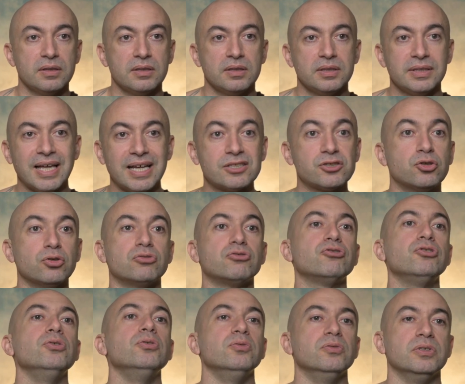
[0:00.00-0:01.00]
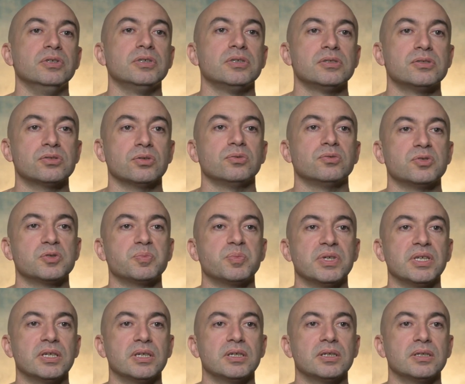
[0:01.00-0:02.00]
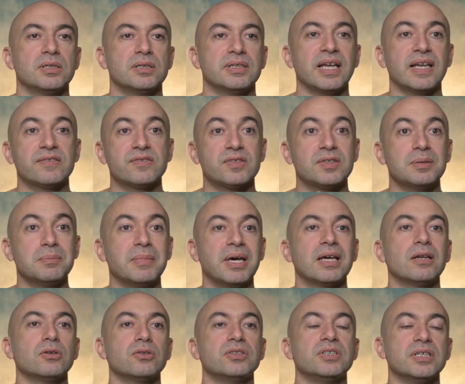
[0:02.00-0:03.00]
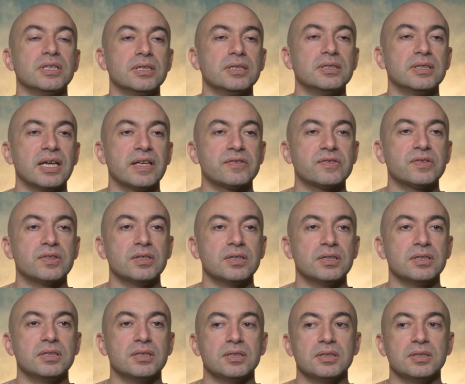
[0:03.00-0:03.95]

that's your tune, so to speak. That's the melody. That's the